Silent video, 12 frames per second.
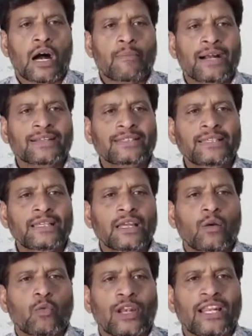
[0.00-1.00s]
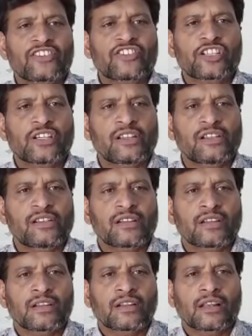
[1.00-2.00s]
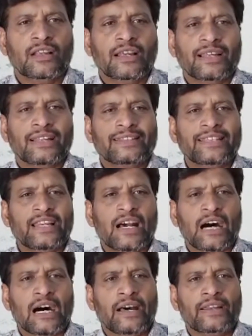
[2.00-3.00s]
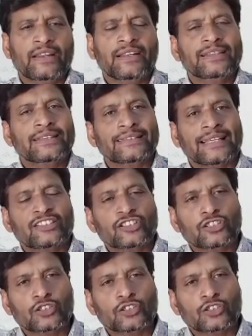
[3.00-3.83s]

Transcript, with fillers: Among the volunteers, there are the